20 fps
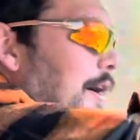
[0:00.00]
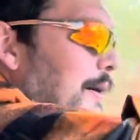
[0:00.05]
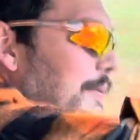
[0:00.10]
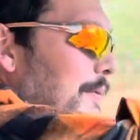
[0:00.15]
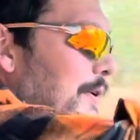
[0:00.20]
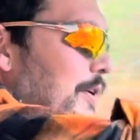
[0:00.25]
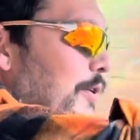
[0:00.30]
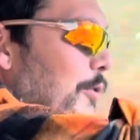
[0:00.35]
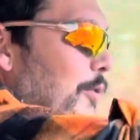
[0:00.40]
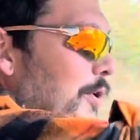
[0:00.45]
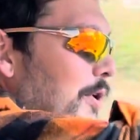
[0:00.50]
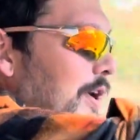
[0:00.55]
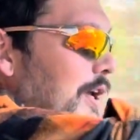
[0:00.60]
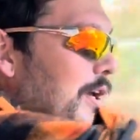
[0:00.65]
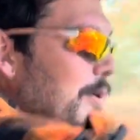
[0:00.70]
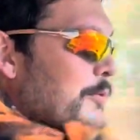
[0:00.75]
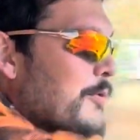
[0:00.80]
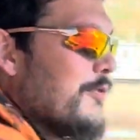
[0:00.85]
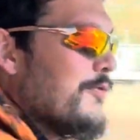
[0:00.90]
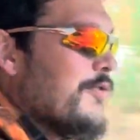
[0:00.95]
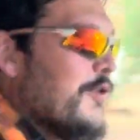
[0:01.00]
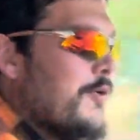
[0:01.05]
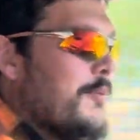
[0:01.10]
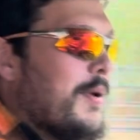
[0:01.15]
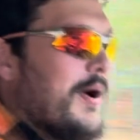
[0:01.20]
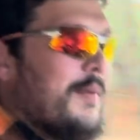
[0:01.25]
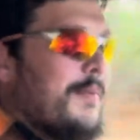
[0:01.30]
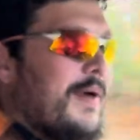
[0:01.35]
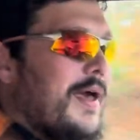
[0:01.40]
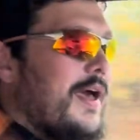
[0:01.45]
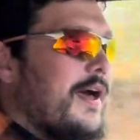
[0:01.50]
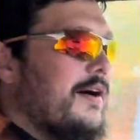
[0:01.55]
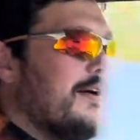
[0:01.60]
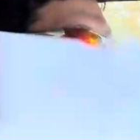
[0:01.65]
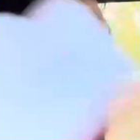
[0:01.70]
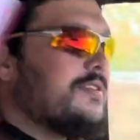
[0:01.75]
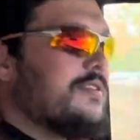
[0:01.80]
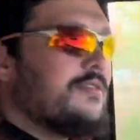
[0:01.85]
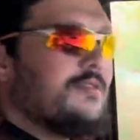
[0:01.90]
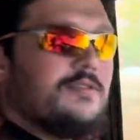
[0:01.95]
in Oregon we're vote by
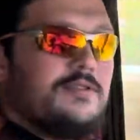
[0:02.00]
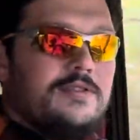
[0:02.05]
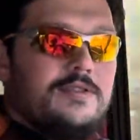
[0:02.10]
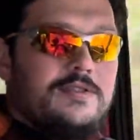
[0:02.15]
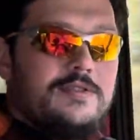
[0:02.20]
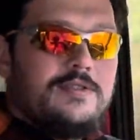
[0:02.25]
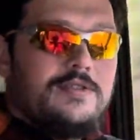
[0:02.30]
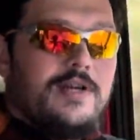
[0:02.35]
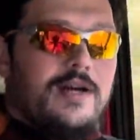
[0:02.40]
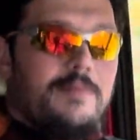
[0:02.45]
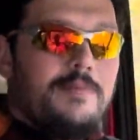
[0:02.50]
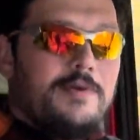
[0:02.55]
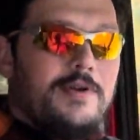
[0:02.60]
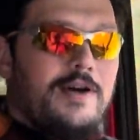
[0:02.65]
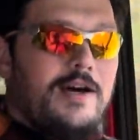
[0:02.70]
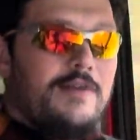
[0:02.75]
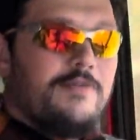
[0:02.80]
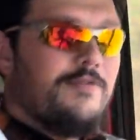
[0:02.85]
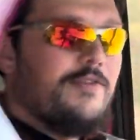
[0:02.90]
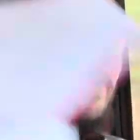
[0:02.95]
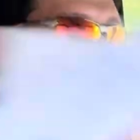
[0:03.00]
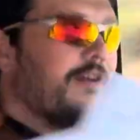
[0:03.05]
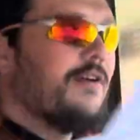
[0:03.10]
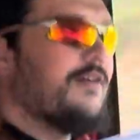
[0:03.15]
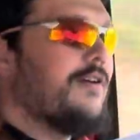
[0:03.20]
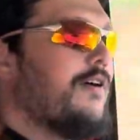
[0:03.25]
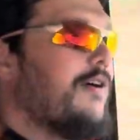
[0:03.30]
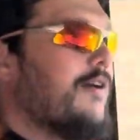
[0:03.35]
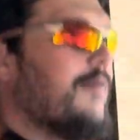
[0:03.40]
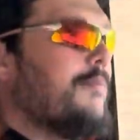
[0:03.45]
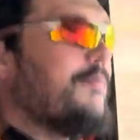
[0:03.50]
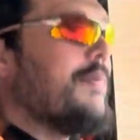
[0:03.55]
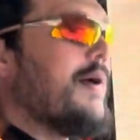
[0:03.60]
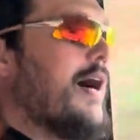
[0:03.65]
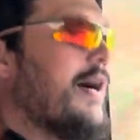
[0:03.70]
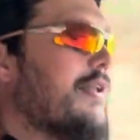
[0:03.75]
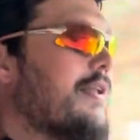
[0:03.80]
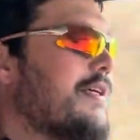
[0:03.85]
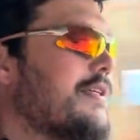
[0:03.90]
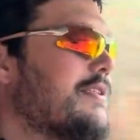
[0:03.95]
mail, so dropping off our
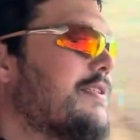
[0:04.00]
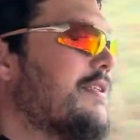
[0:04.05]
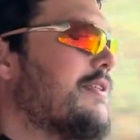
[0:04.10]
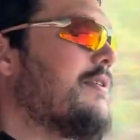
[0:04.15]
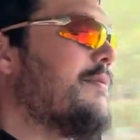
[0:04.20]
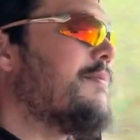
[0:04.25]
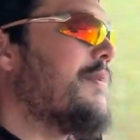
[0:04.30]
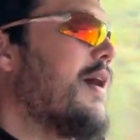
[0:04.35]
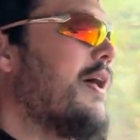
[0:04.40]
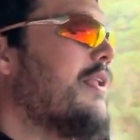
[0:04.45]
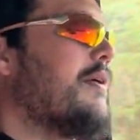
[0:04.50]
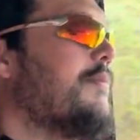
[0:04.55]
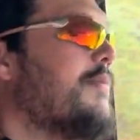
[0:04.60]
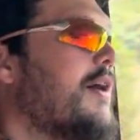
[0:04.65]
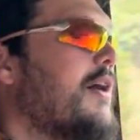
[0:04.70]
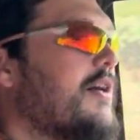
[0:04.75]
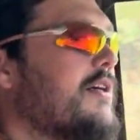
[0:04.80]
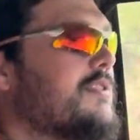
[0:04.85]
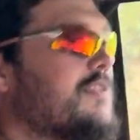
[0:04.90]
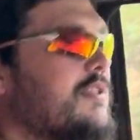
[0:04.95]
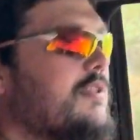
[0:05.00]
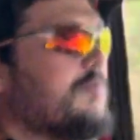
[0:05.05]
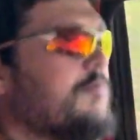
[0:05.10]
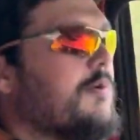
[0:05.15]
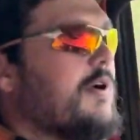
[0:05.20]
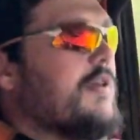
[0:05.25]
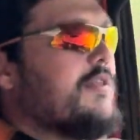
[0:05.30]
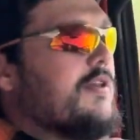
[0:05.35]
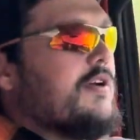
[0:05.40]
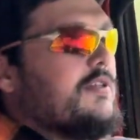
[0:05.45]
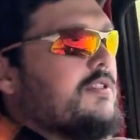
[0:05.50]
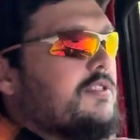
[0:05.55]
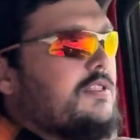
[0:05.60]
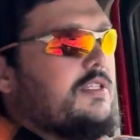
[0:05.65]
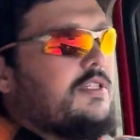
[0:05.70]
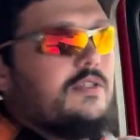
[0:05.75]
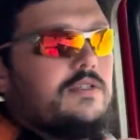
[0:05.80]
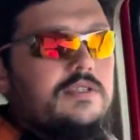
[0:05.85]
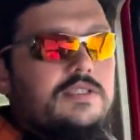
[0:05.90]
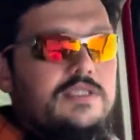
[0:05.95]
ballots at the ballot box on the way there
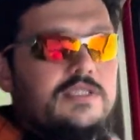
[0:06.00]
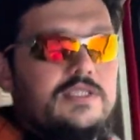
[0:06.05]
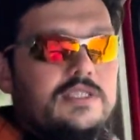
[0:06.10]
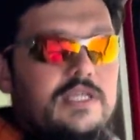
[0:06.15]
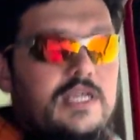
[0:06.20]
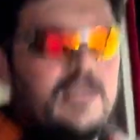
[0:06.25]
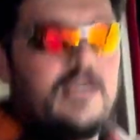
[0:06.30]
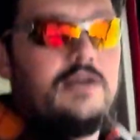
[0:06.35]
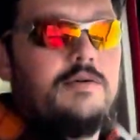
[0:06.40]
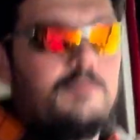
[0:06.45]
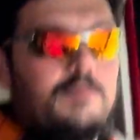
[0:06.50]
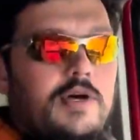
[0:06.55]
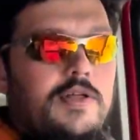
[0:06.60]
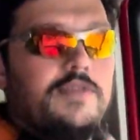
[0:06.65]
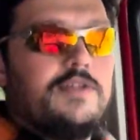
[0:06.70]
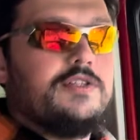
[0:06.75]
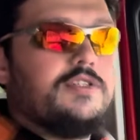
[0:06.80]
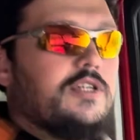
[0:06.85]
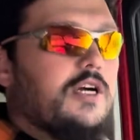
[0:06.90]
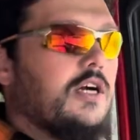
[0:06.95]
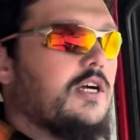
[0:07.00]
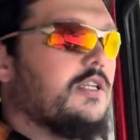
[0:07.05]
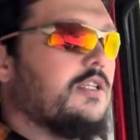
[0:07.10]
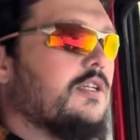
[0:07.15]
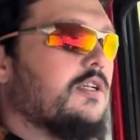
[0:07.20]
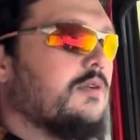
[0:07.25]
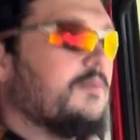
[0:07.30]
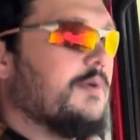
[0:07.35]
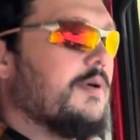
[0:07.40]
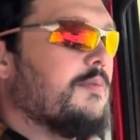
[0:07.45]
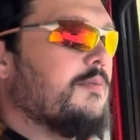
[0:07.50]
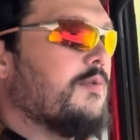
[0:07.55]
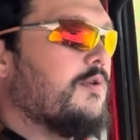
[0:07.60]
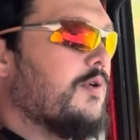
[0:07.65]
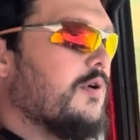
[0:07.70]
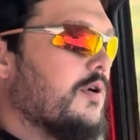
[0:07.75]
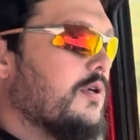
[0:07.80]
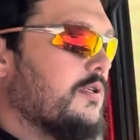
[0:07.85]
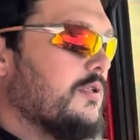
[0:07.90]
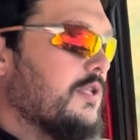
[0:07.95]
too, just to kind of run the truck a little bit
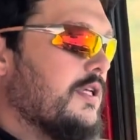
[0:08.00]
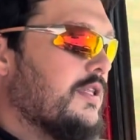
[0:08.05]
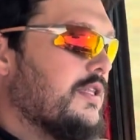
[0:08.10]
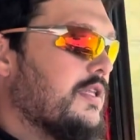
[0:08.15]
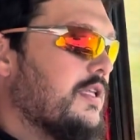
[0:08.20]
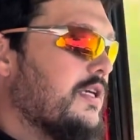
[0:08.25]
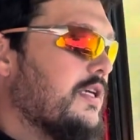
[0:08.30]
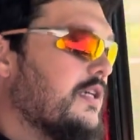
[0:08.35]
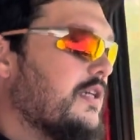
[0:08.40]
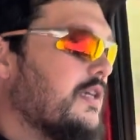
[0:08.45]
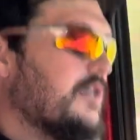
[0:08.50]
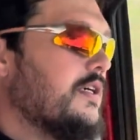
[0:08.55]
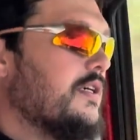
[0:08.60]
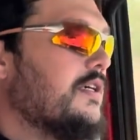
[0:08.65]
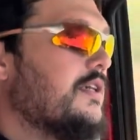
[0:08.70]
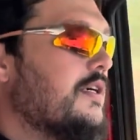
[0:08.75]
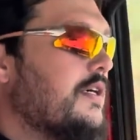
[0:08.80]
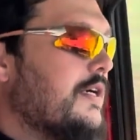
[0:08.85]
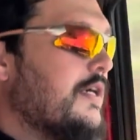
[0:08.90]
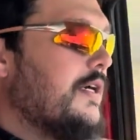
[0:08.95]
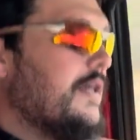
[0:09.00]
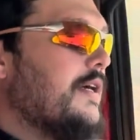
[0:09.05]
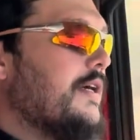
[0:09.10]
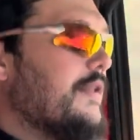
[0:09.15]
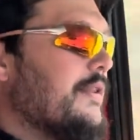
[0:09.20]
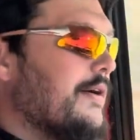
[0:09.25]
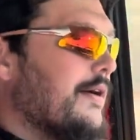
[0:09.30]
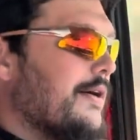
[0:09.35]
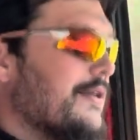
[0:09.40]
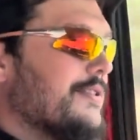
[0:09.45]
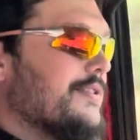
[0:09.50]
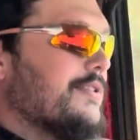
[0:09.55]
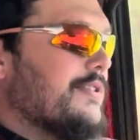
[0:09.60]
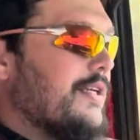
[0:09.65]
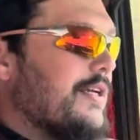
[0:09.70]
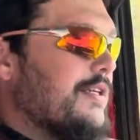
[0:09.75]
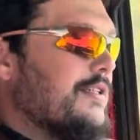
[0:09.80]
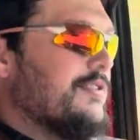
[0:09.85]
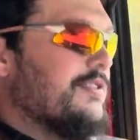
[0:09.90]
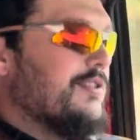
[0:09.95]
more, let the
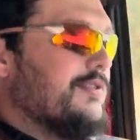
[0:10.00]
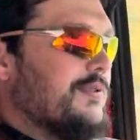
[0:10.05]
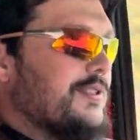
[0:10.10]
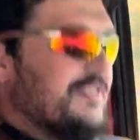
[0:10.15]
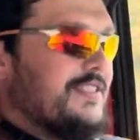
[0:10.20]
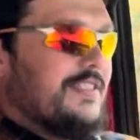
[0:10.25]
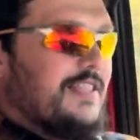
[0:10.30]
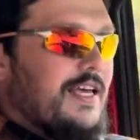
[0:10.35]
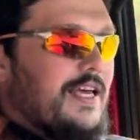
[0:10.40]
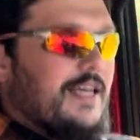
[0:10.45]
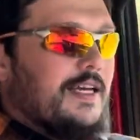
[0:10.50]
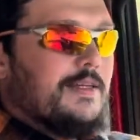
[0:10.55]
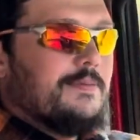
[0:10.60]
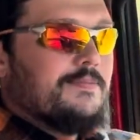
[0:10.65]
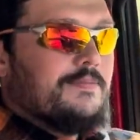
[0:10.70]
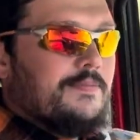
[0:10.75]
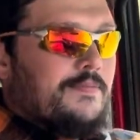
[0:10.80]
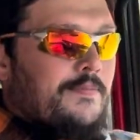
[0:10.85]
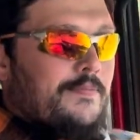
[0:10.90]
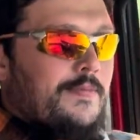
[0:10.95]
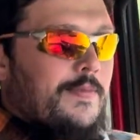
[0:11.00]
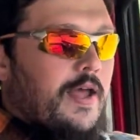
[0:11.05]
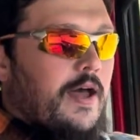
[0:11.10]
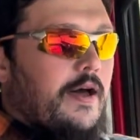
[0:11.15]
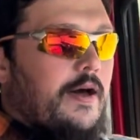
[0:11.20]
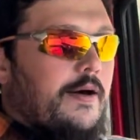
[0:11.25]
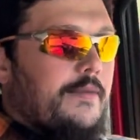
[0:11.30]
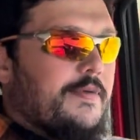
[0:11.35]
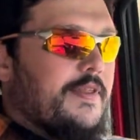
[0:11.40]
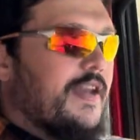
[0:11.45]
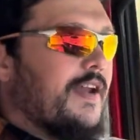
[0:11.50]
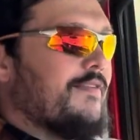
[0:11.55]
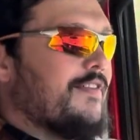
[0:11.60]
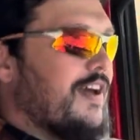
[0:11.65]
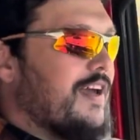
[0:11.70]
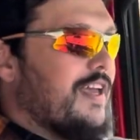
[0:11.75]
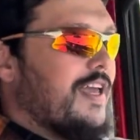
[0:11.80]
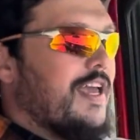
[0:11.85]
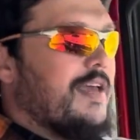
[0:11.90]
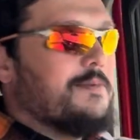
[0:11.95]
alternator do its thing. And then I've
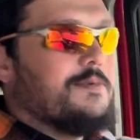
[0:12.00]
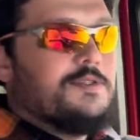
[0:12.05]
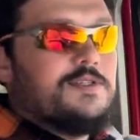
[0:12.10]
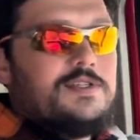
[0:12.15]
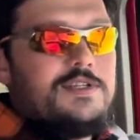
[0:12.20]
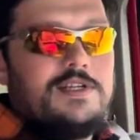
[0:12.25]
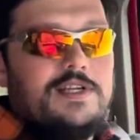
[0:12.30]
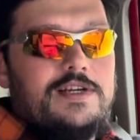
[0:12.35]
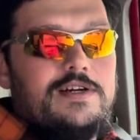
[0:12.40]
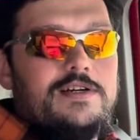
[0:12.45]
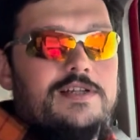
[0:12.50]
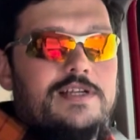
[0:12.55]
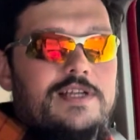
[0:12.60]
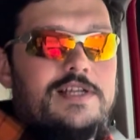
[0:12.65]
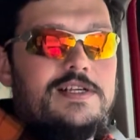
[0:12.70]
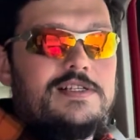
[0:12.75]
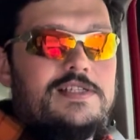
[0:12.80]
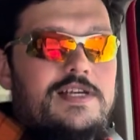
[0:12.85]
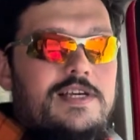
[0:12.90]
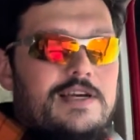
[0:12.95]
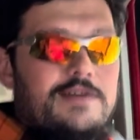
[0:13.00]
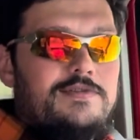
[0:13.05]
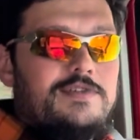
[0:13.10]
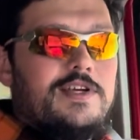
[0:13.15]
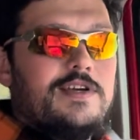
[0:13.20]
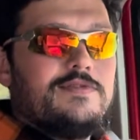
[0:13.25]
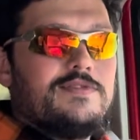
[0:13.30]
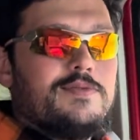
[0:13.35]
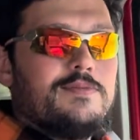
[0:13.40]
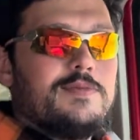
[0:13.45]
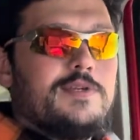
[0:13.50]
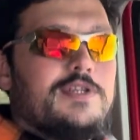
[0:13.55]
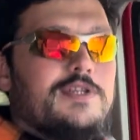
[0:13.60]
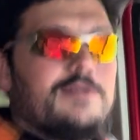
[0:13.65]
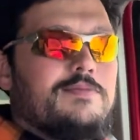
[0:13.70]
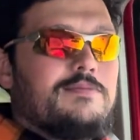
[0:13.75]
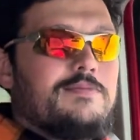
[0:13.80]
got cables in here in case I have to have somebody